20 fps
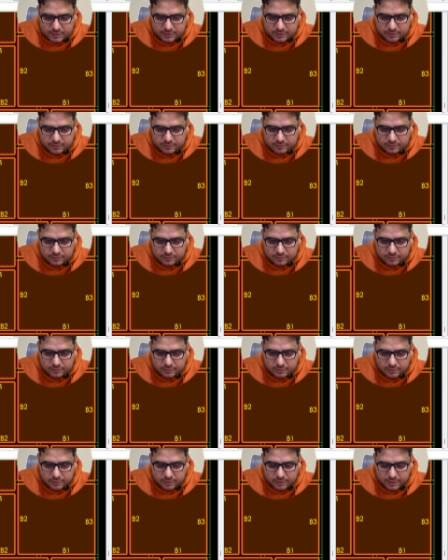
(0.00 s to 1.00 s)
here
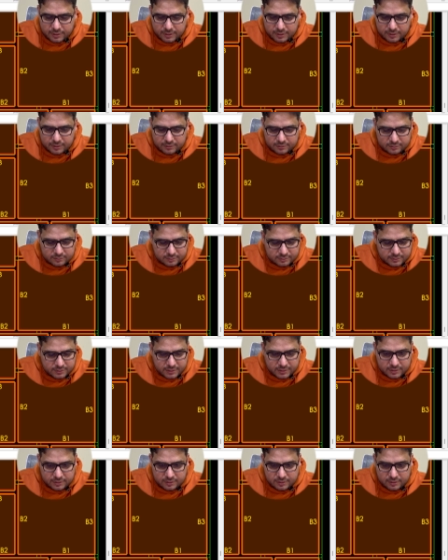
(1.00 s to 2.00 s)
and
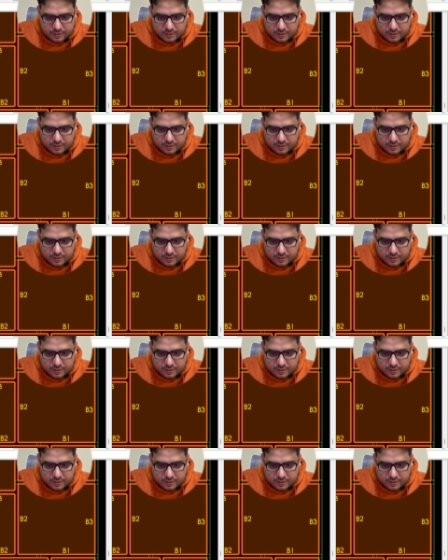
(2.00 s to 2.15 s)
then